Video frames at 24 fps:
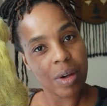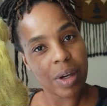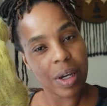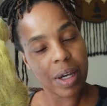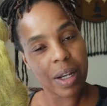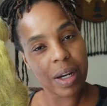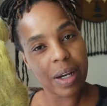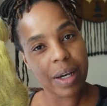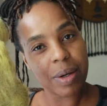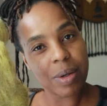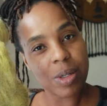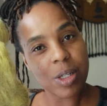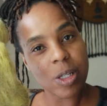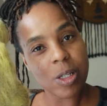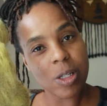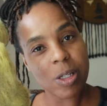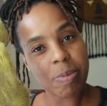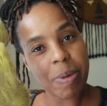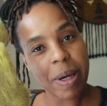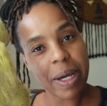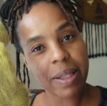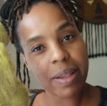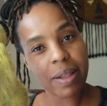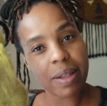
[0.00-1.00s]
and I
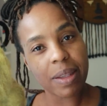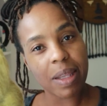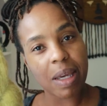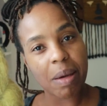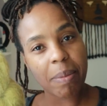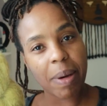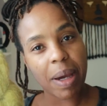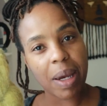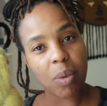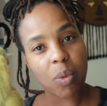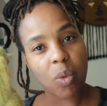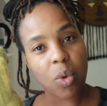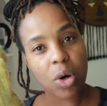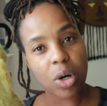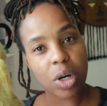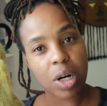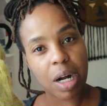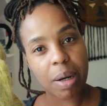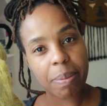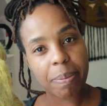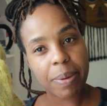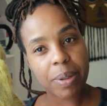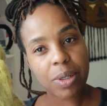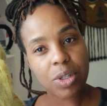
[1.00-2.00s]
suspect that they might work
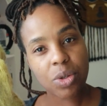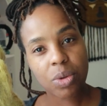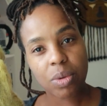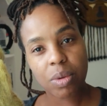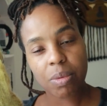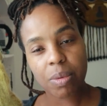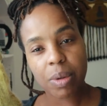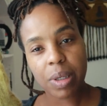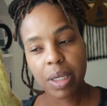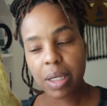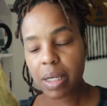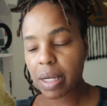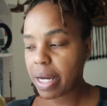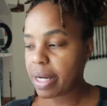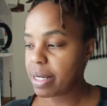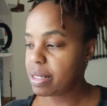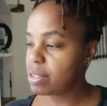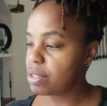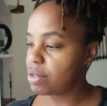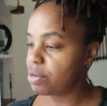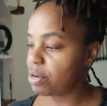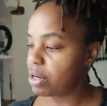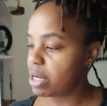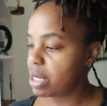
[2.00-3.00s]
up into a really
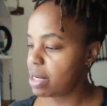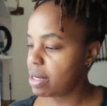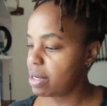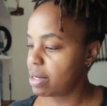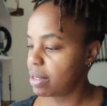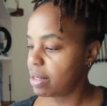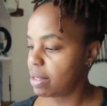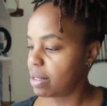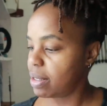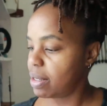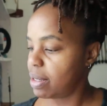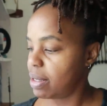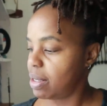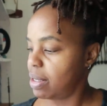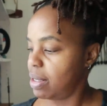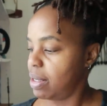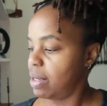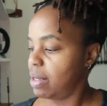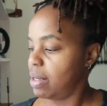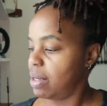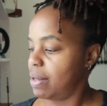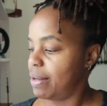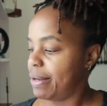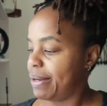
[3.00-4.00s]
nice green.
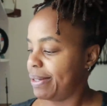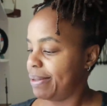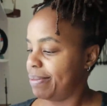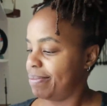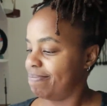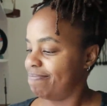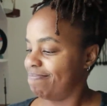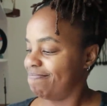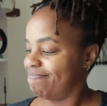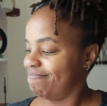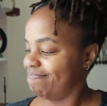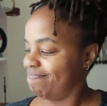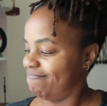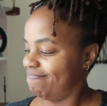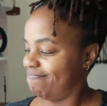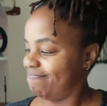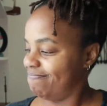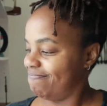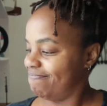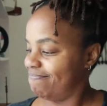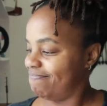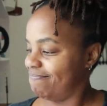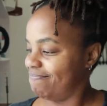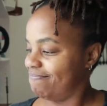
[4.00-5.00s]

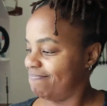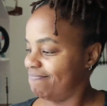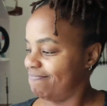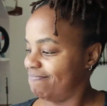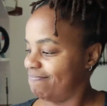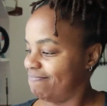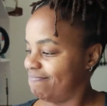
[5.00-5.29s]
I'm